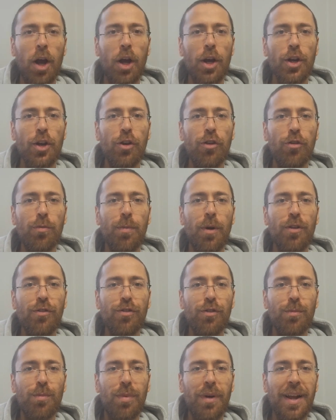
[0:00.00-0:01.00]
Are your
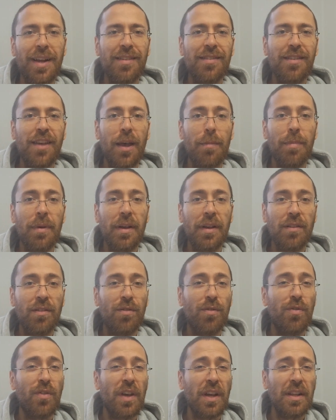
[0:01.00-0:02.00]
sponsored brands
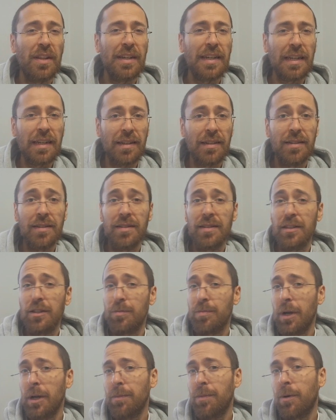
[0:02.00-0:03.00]
campaigns failing
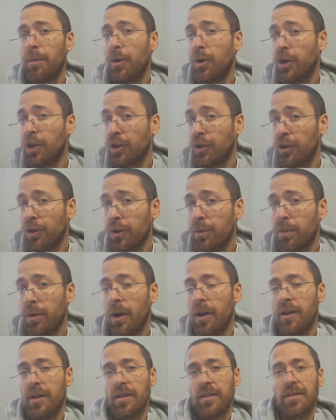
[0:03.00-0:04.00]
despite promoting good
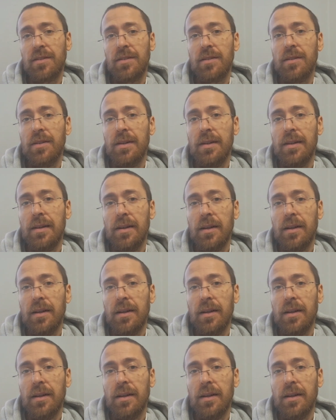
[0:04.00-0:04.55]
products?